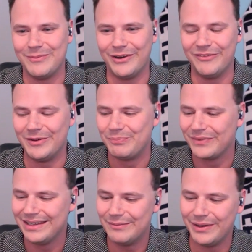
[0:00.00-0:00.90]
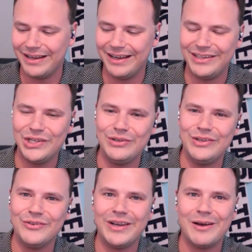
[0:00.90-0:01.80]
in the middle of it. But
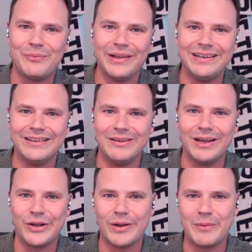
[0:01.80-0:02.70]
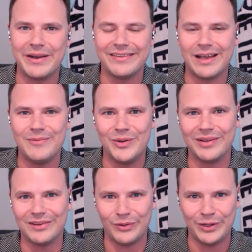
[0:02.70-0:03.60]
you've now played quite a bit of time in
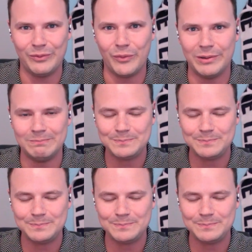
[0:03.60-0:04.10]
USL League One,